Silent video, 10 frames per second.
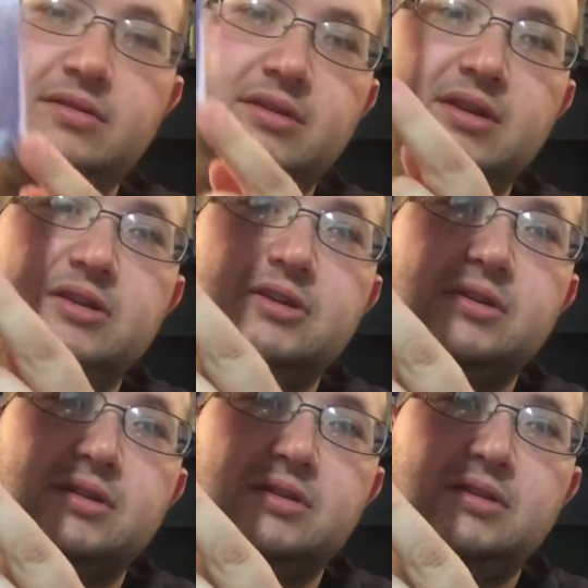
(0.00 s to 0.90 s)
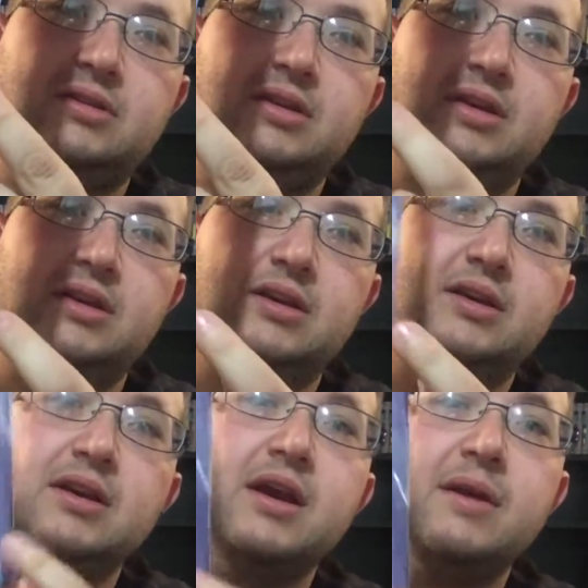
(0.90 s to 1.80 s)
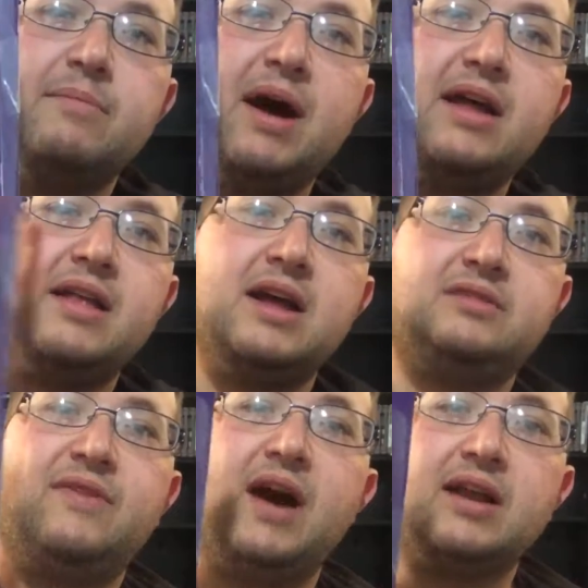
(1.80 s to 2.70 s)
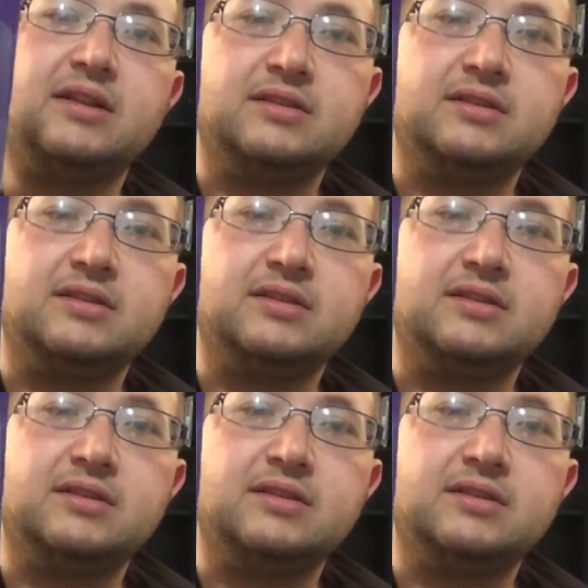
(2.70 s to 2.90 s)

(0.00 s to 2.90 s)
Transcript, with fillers: as you can see. But that's fine.